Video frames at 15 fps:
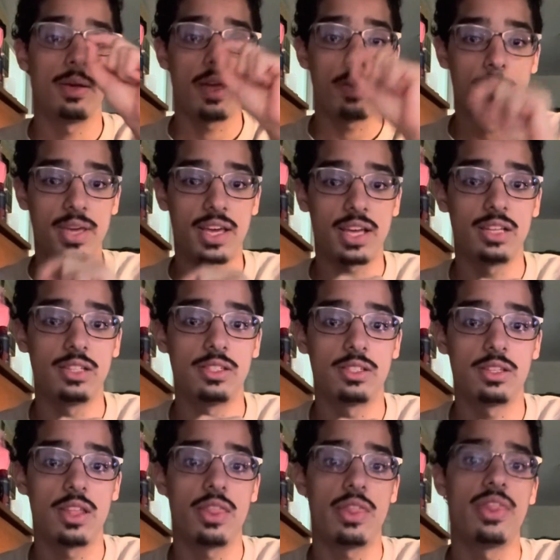because
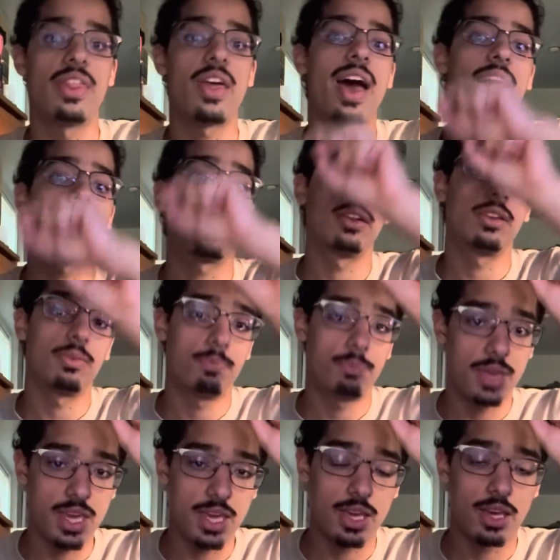that
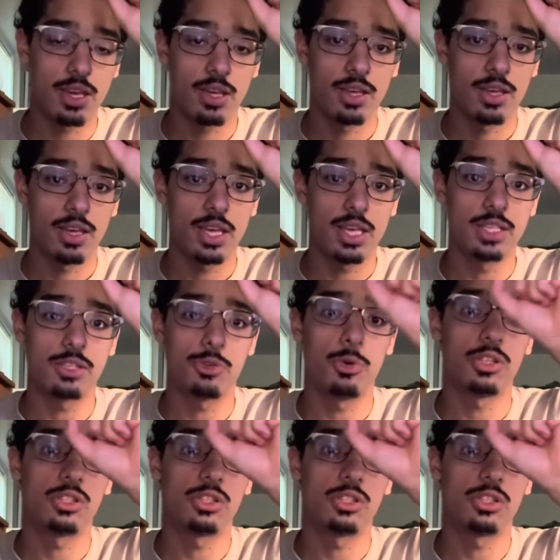peak is going